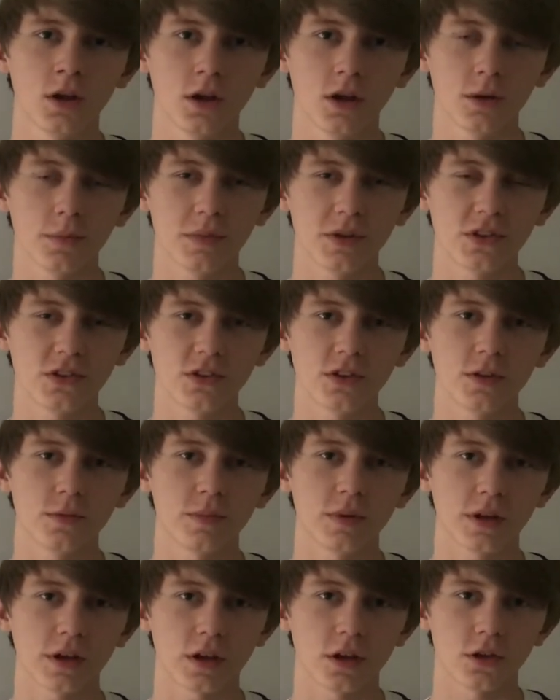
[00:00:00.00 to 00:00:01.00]
in BC
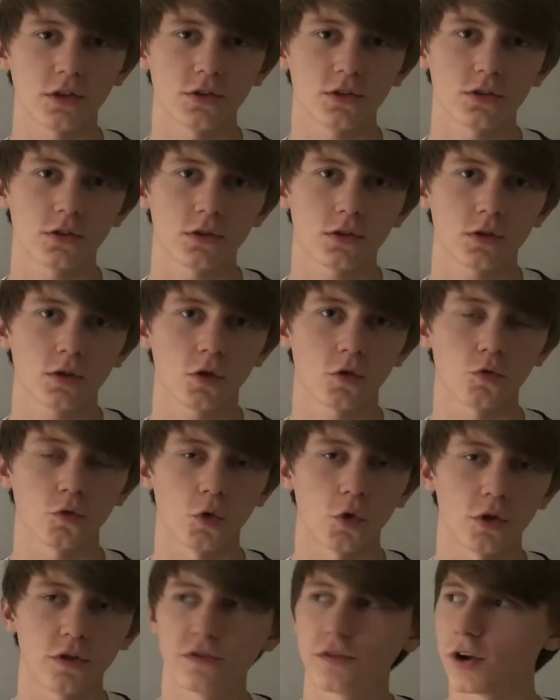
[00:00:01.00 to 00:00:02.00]
because
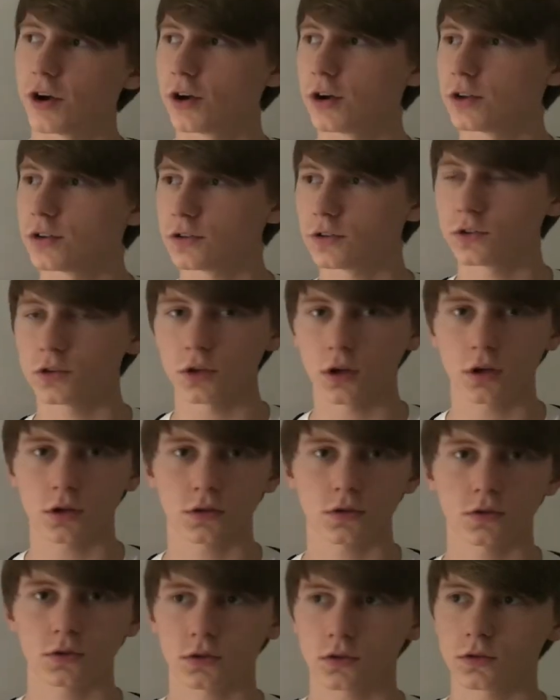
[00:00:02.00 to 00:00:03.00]
coronavirus
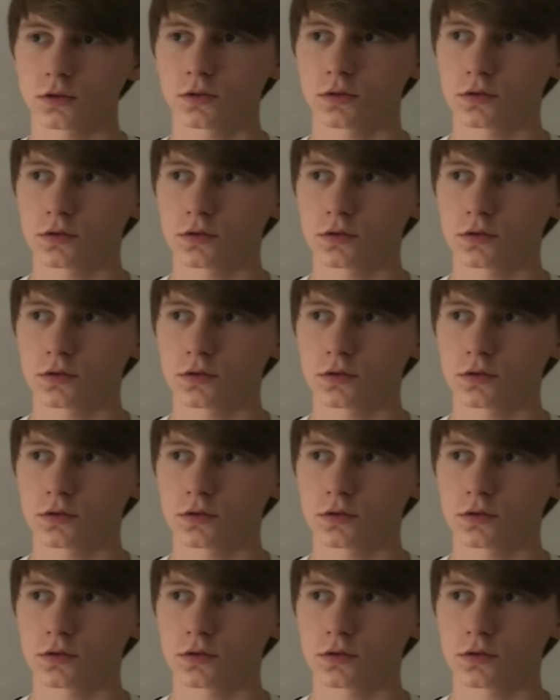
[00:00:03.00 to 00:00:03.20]
sucks.